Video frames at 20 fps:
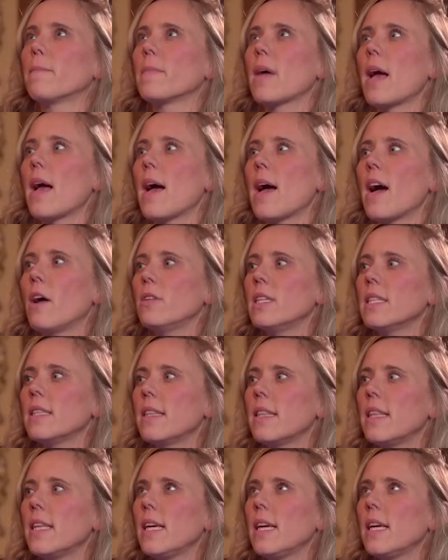How did
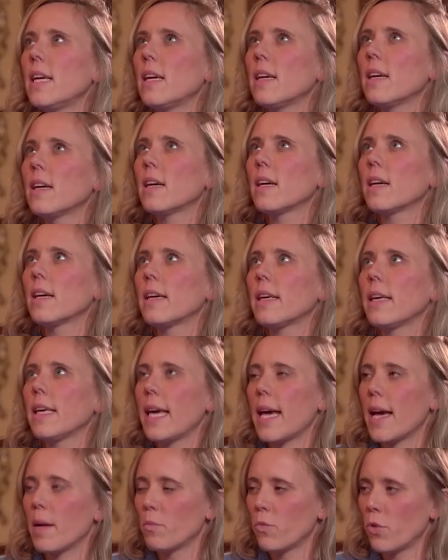the
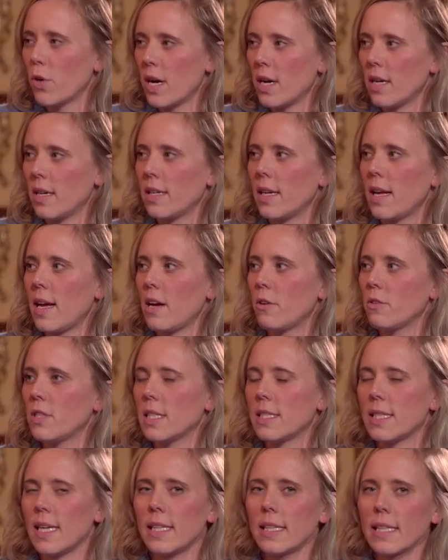camera and how
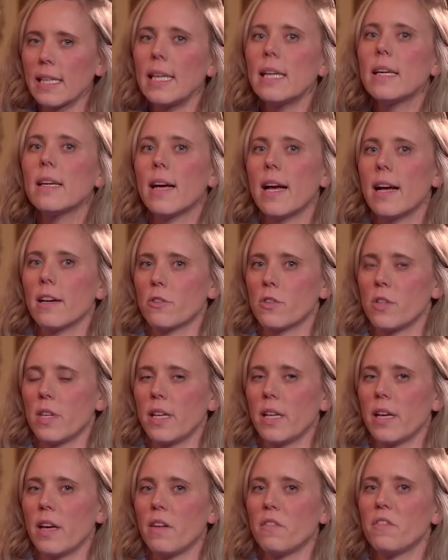did Enrique
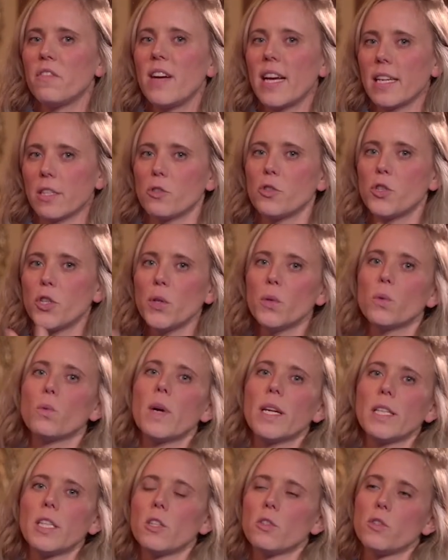actually affect you
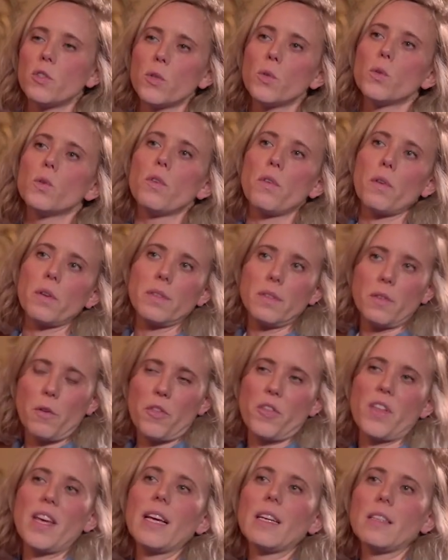when you do
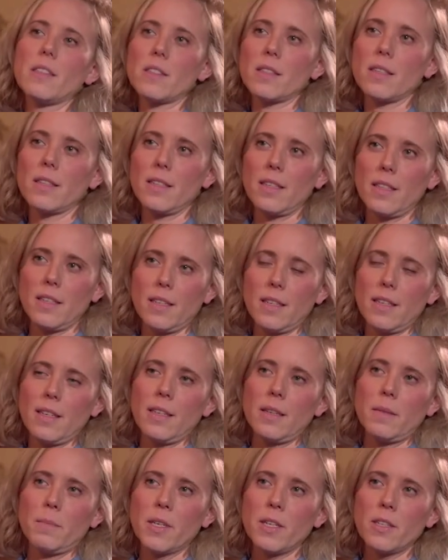things?
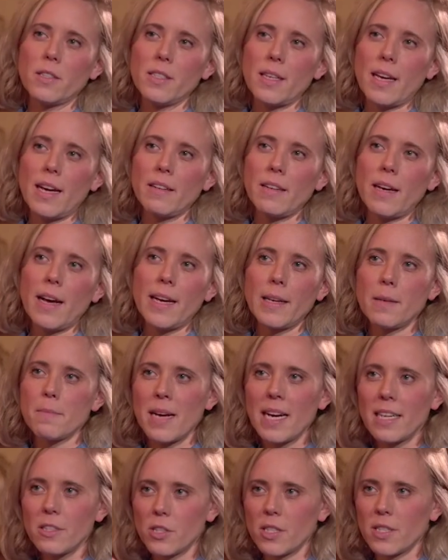Because I
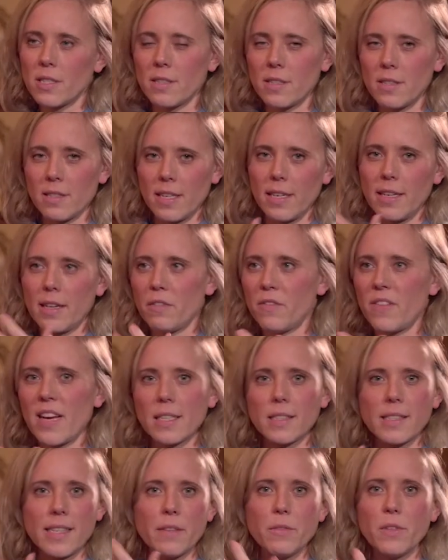imagine it
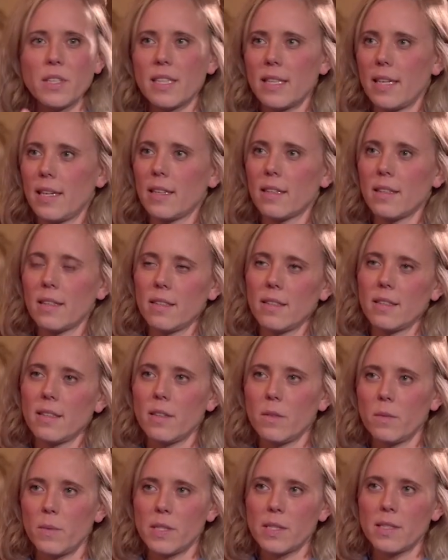affects everything.
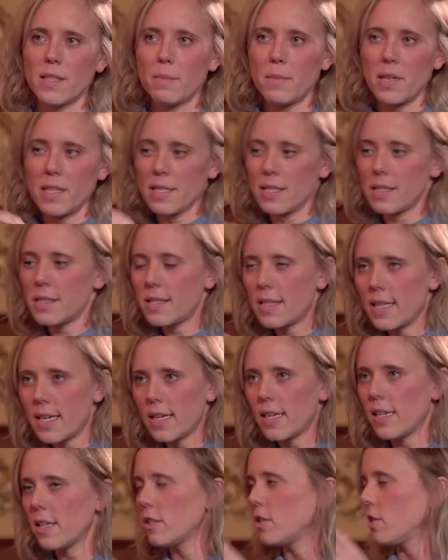When somebody's
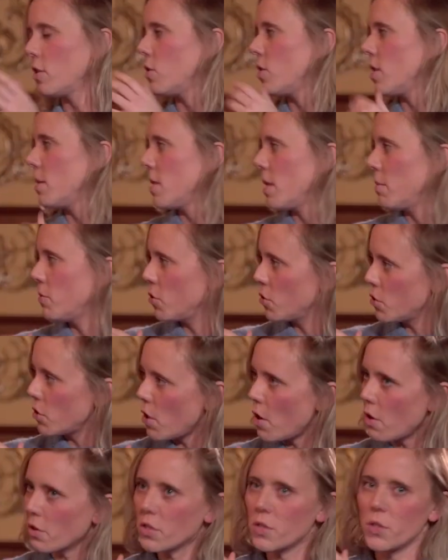there, sometimes you
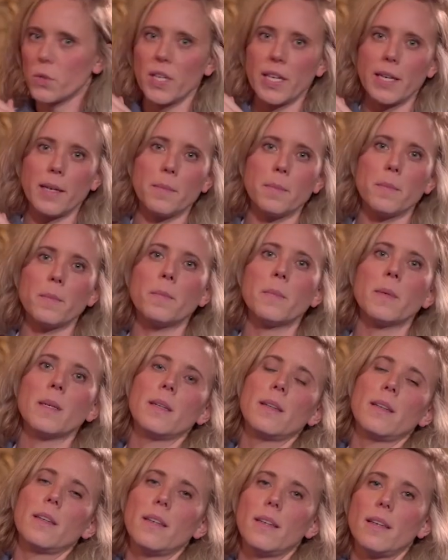talk to him,
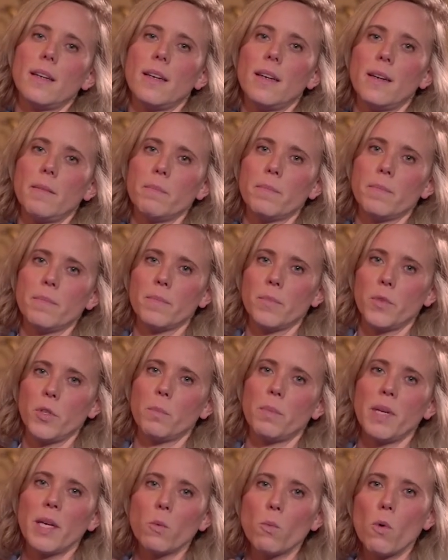you're
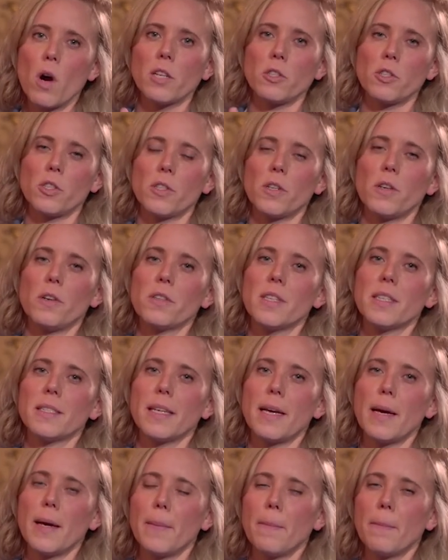being watched all the
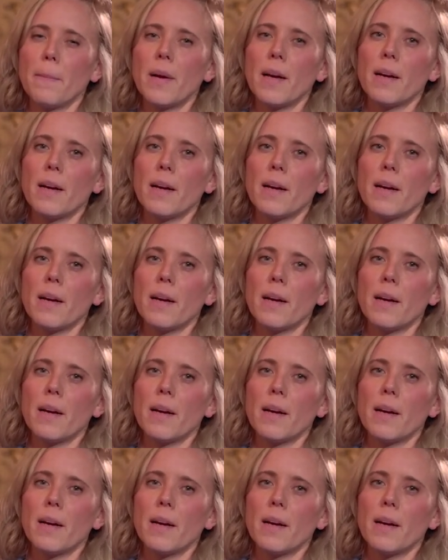time.